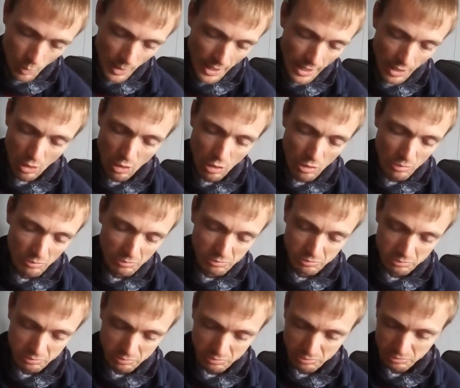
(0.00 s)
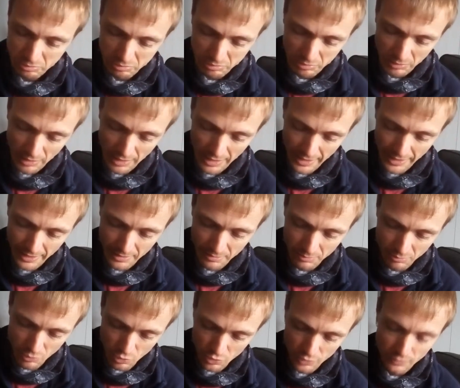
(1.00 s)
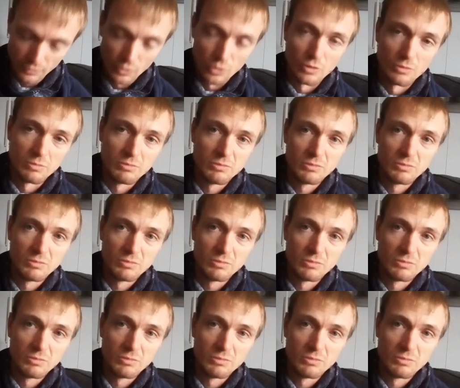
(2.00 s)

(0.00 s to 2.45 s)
weigh a lot, and most of all,